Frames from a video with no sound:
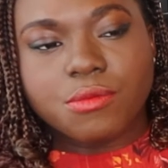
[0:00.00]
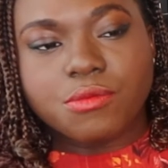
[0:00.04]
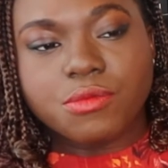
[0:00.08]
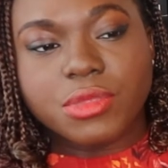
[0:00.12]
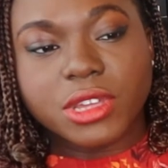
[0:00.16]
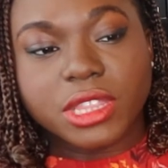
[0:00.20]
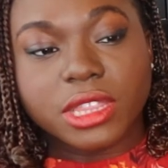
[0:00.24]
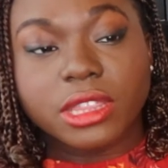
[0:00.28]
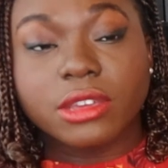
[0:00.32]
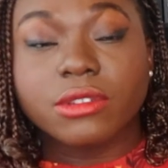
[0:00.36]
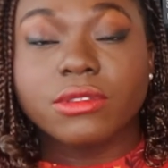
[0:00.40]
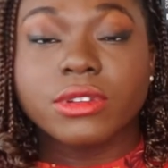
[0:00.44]

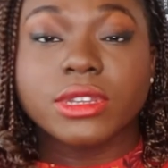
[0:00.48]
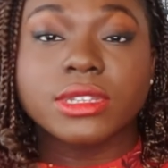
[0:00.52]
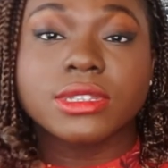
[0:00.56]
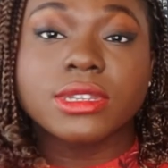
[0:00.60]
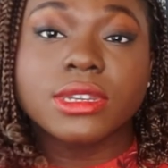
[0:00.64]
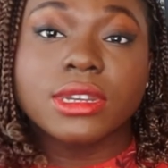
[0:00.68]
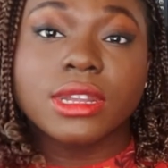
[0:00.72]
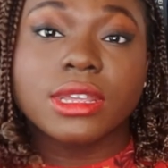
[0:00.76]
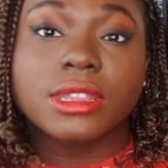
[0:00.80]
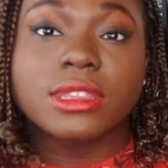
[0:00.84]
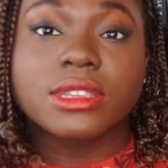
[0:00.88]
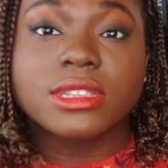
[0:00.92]
But there is
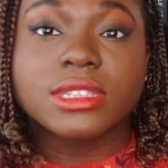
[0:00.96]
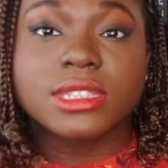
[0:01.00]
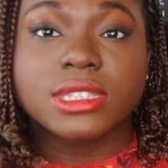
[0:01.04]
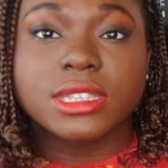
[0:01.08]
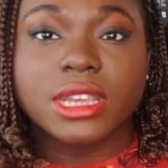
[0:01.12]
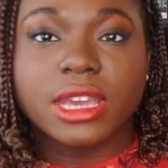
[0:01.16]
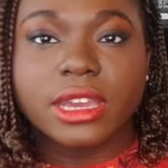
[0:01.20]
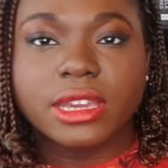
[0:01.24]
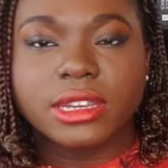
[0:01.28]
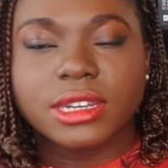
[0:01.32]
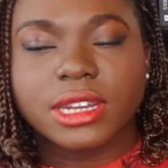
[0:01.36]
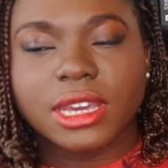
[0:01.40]
another
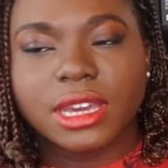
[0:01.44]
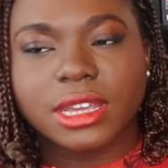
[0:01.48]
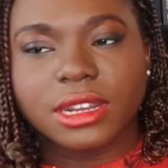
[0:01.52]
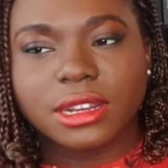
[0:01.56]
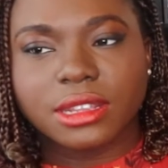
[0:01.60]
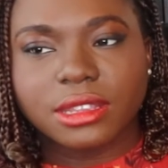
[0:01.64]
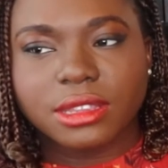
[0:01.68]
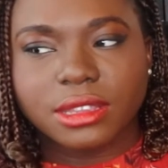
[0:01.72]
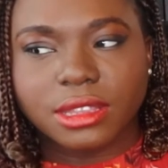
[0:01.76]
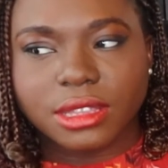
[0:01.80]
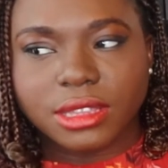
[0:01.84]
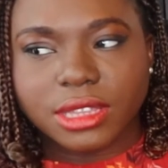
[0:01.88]
side, and
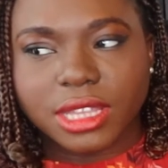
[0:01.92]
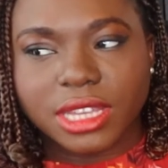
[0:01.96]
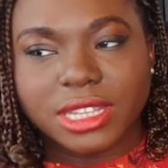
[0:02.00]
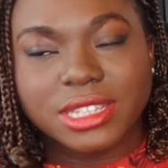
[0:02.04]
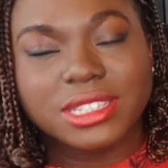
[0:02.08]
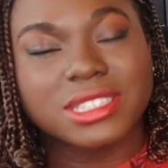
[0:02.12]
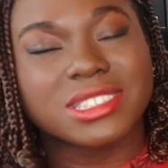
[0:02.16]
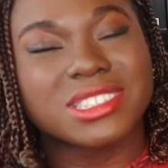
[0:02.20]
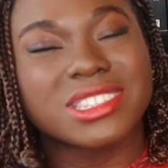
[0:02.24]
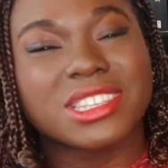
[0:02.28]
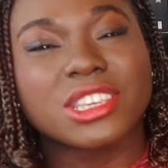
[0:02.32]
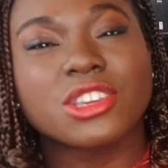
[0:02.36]
I think that
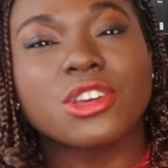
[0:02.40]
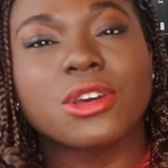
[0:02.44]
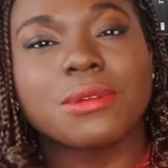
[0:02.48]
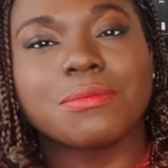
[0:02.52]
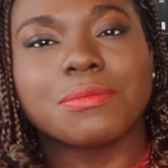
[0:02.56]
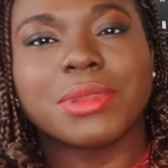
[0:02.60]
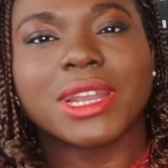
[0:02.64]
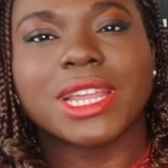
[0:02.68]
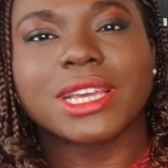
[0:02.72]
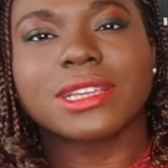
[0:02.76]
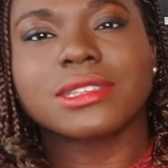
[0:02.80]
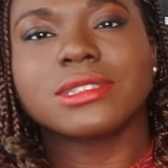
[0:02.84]
is the
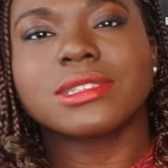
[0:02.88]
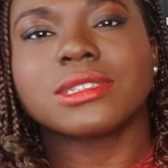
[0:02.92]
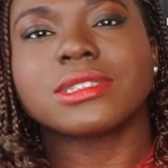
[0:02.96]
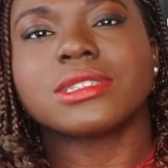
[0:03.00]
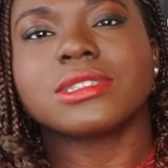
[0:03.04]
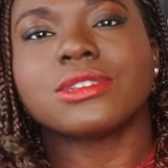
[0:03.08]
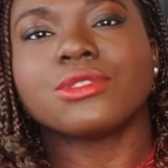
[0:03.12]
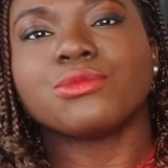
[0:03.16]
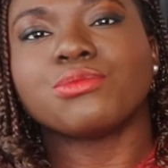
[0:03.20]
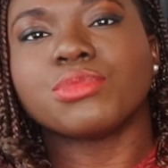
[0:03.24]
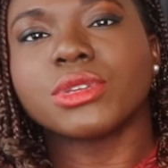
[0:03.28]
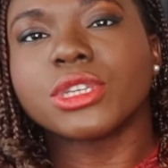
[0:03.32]

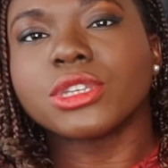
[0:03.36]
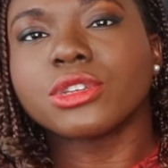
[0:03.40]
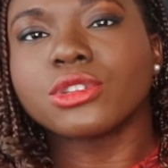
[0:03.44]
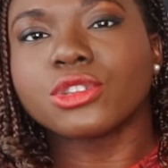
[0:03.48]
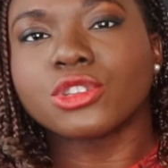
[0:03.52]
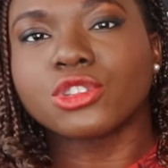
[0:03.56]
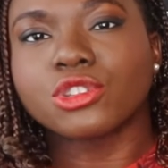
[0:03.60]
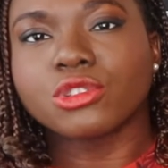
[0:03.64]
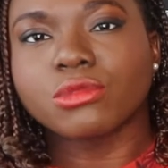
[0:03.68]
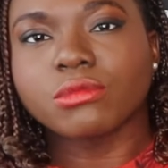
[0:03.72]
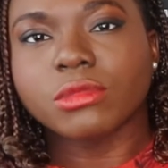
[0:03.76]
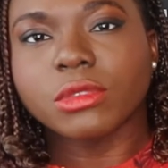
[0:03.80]
complexity of being a
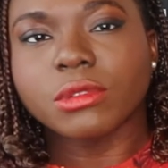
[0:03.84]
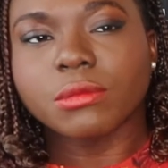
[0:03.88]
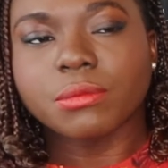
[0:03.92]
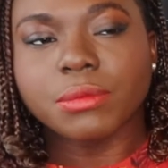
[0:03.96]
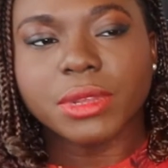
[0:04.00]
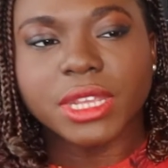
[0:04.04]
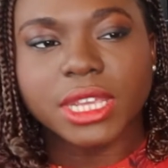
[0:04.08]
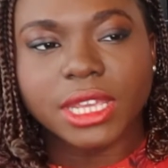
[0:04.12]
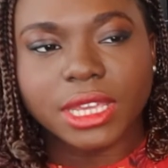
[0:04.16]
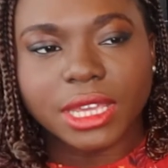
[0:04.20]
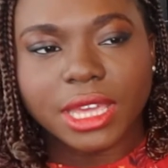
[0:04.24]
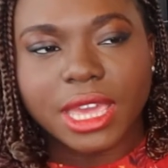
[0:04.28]
human
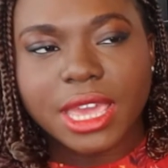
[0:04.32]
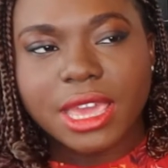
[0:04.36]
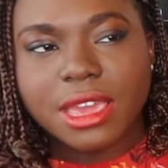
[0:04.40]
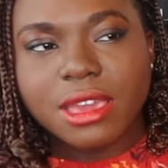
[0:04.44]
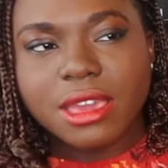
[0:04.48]
being.